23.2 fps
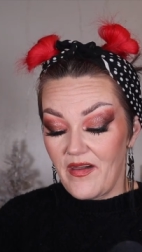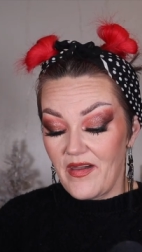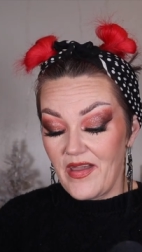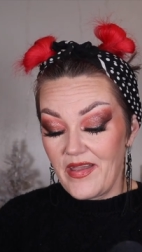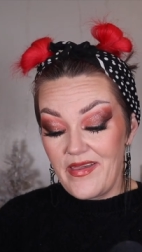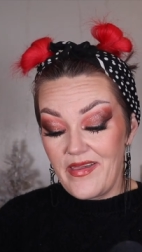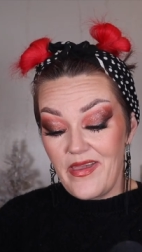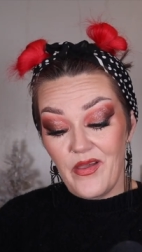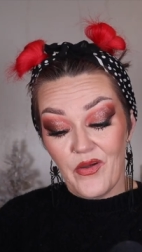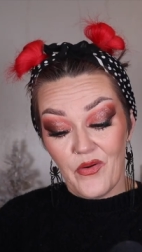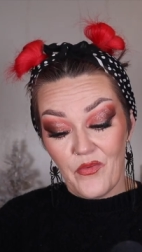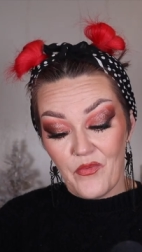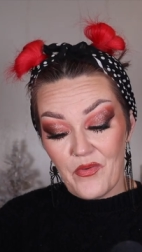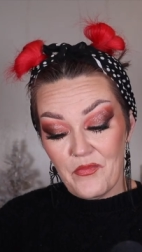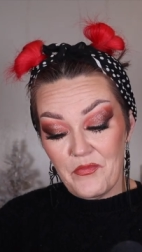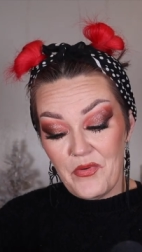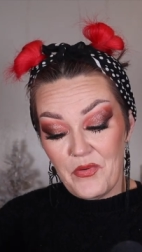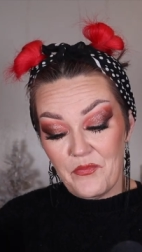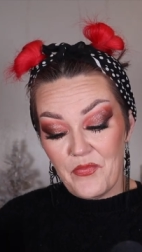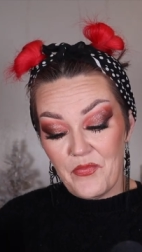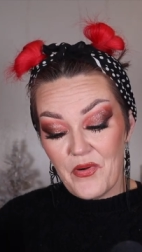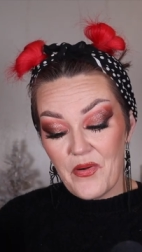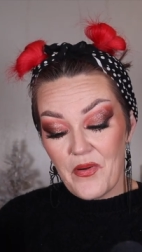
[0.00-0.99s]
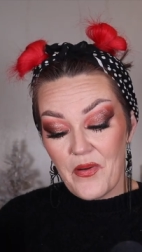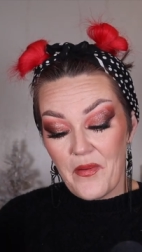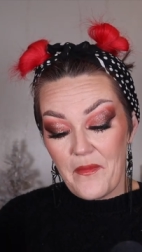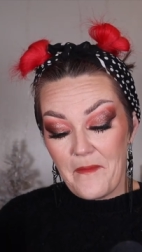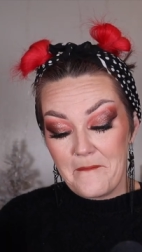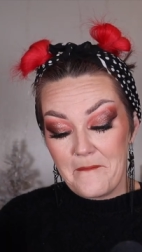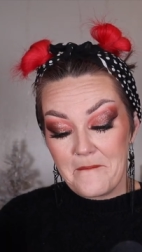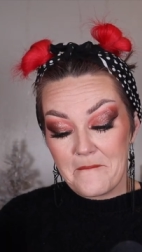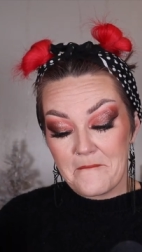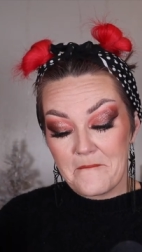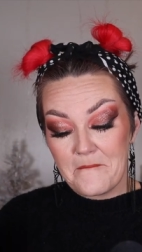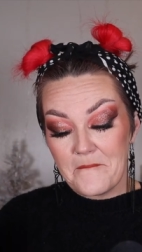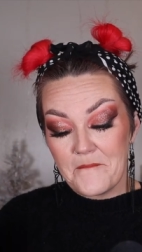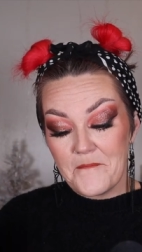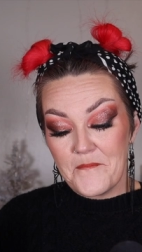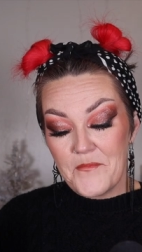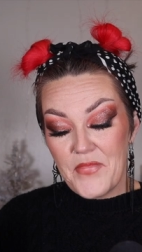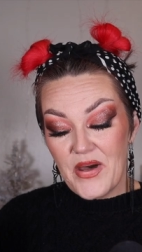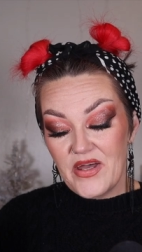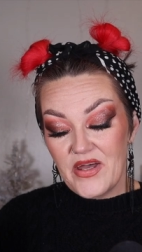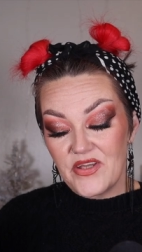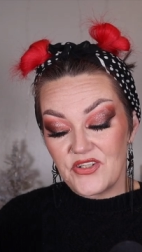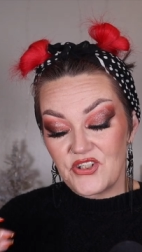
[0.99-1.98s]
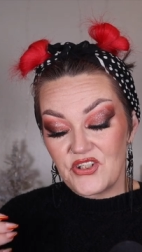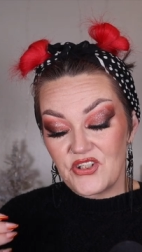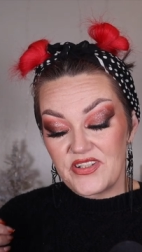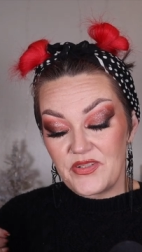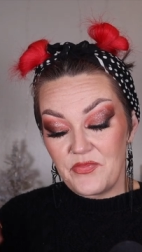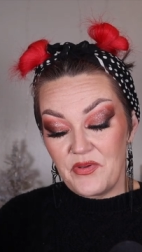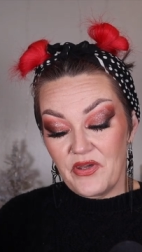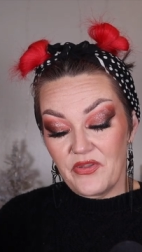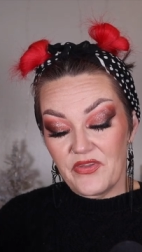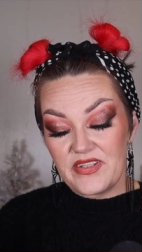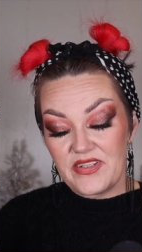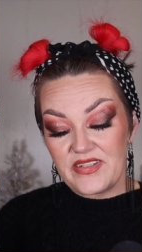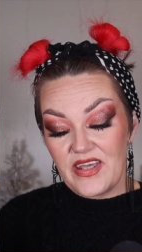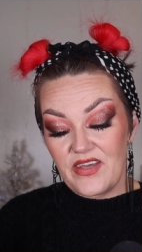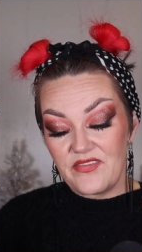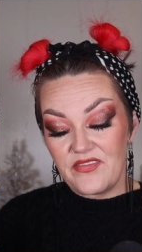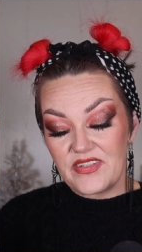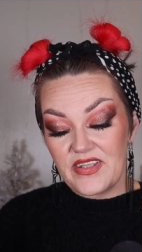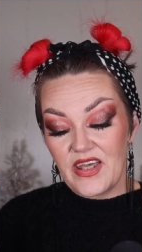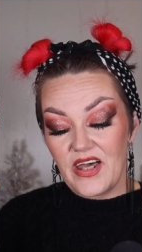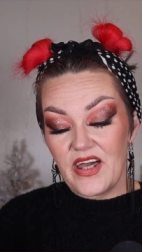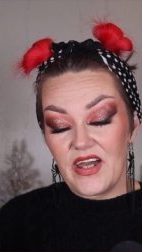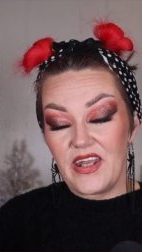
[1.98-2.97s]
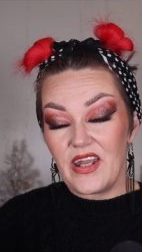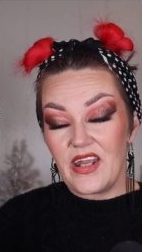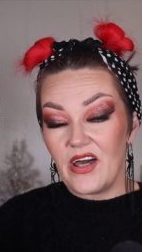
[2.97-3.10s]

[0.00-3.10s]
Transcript: I can't remember, but just to be on the safe side,